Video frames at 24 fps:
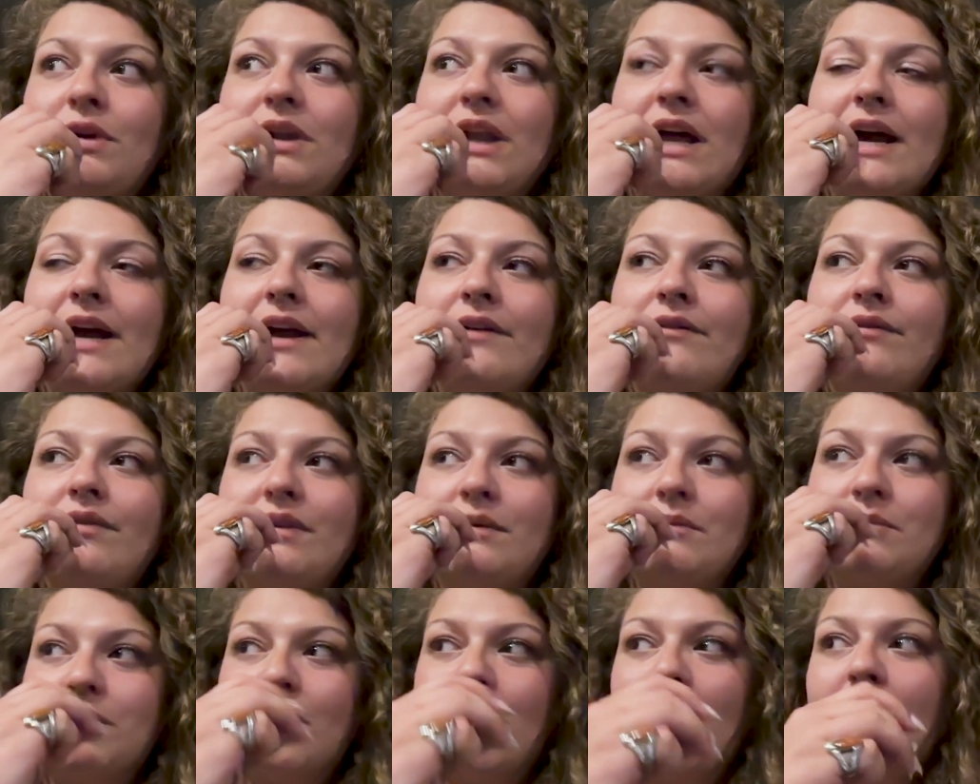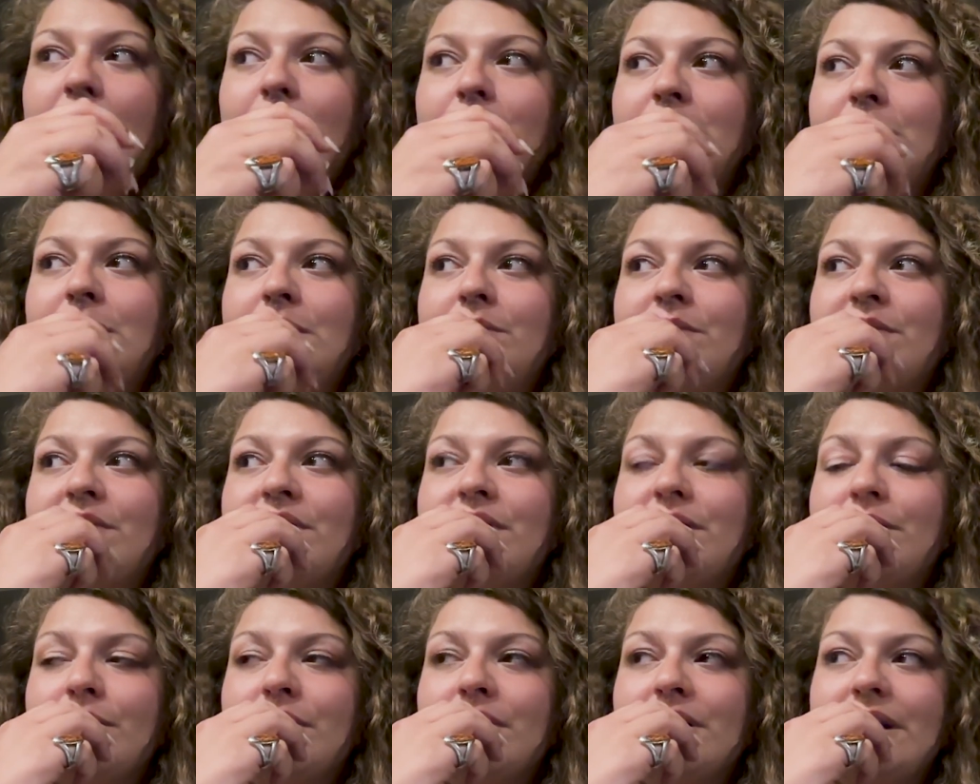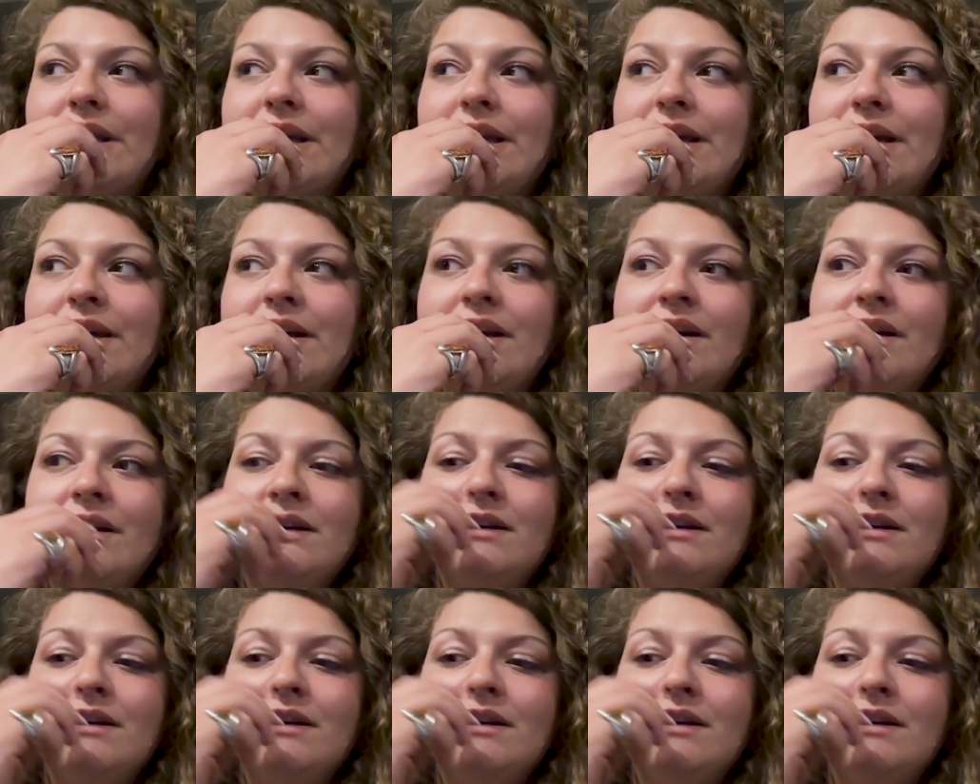lives and problems to really